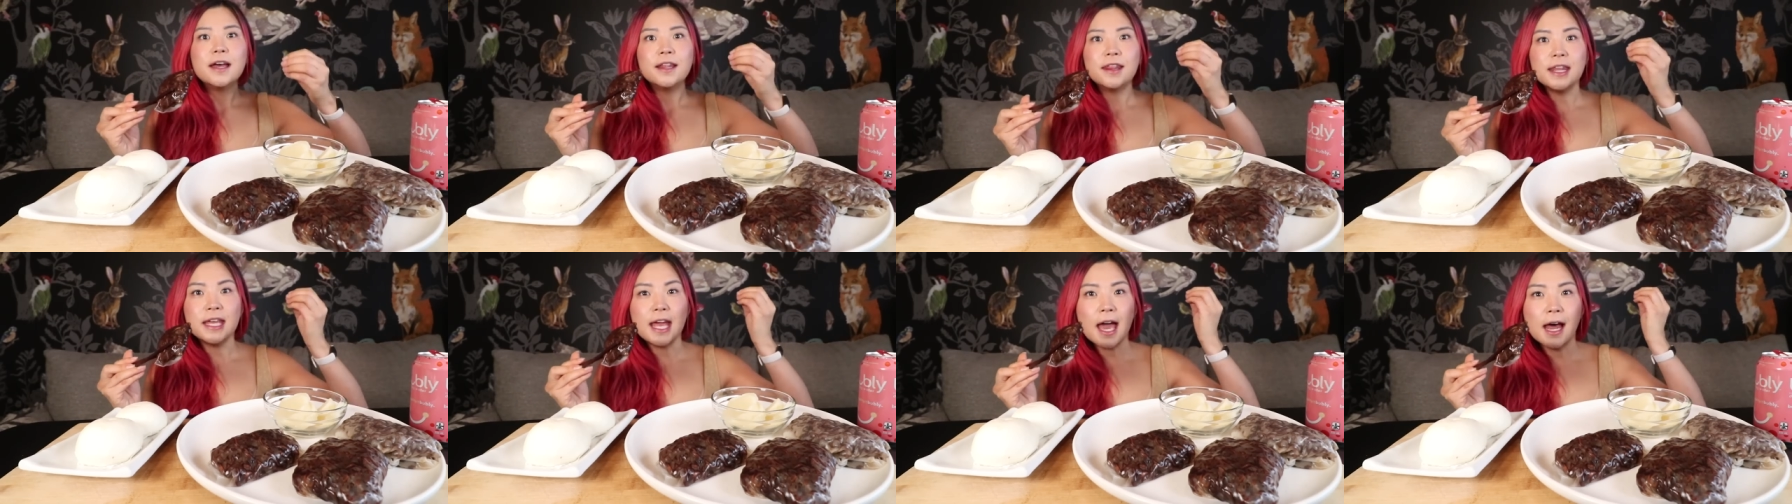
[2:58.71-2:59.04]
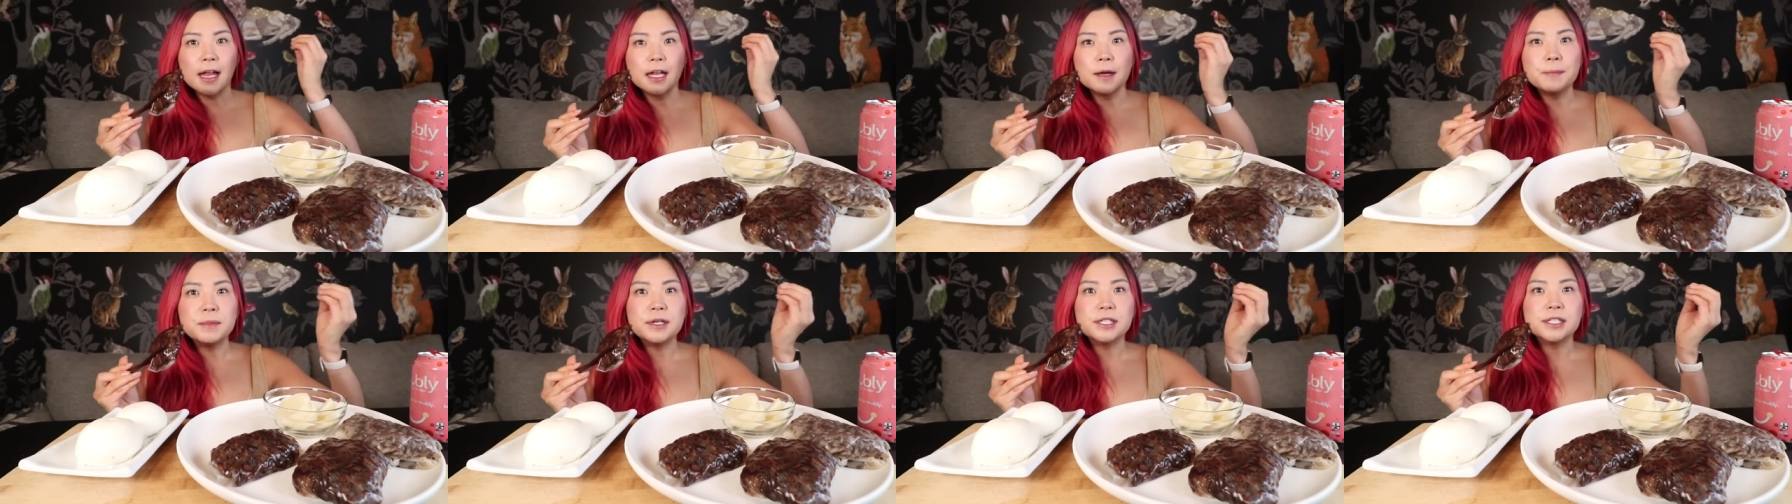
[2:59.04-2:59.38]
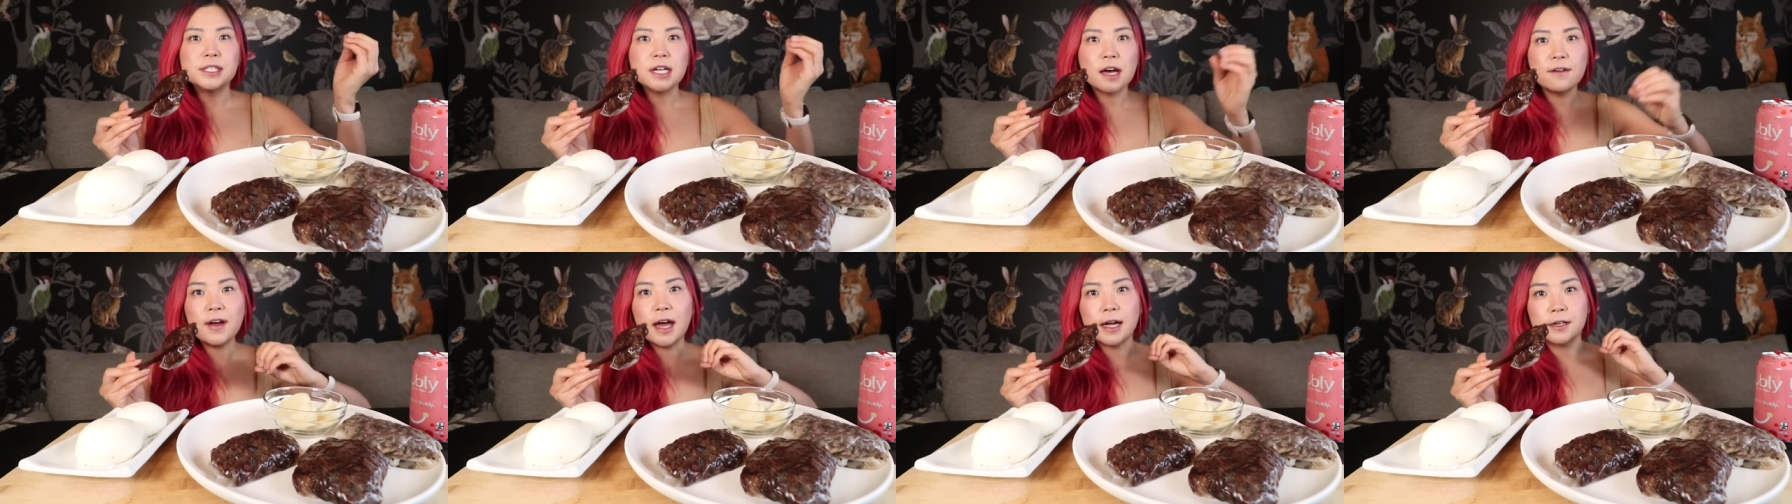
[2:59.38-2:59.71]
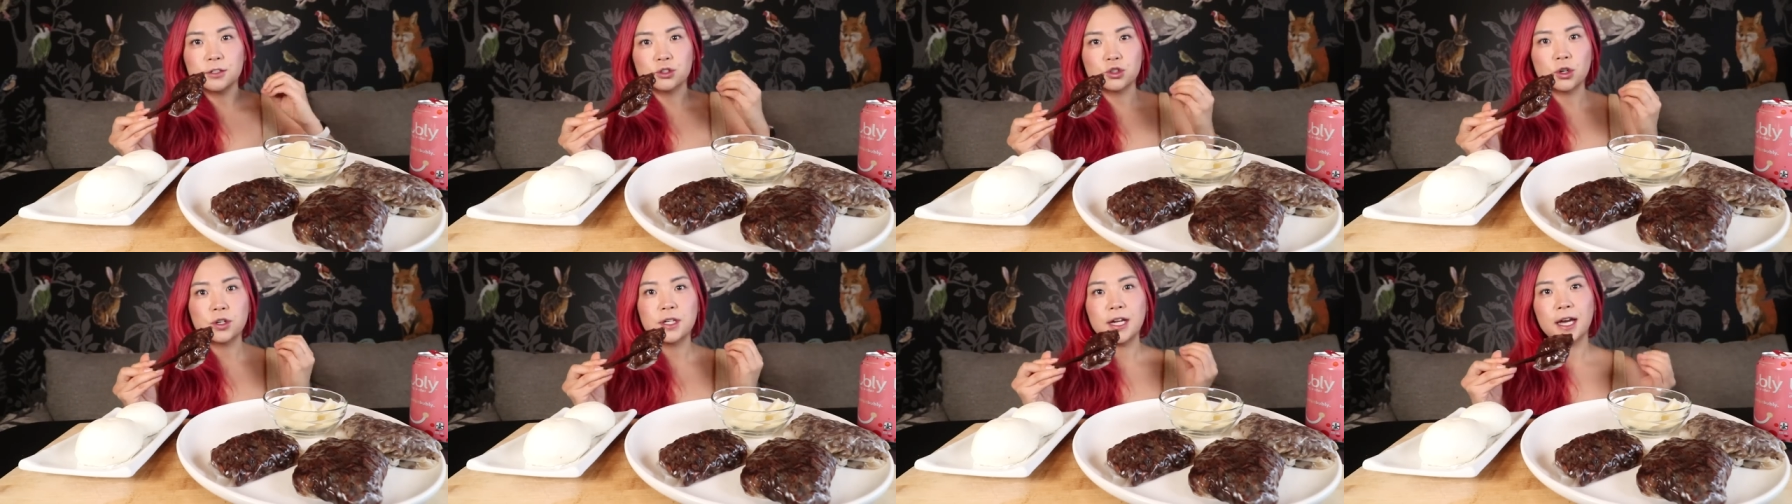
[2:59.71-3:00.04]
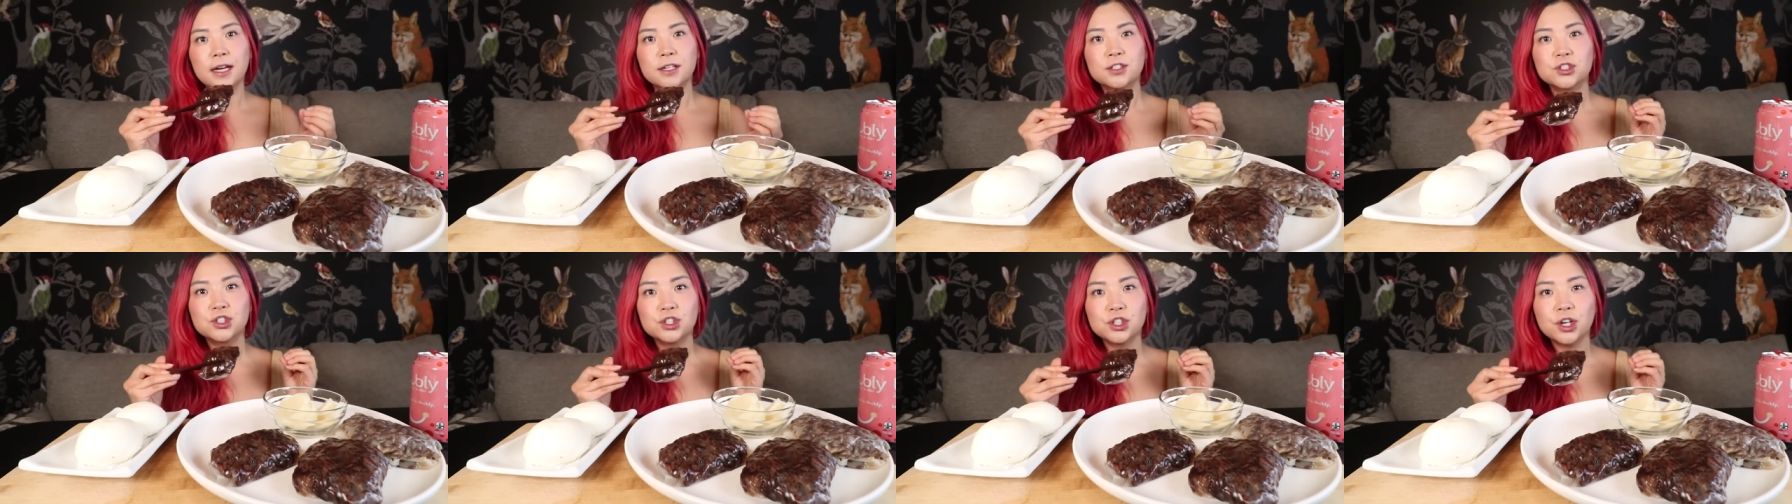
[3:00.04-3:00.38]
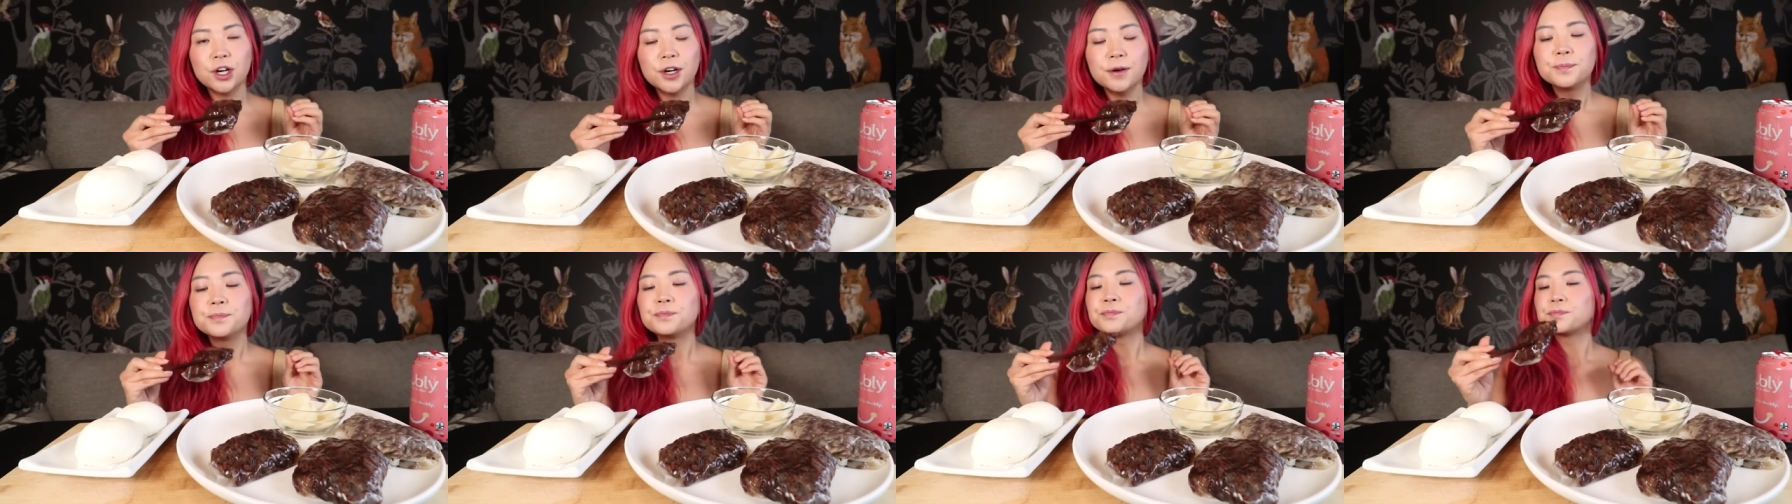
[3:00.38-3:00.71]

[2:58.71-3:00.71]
the element of extra texture.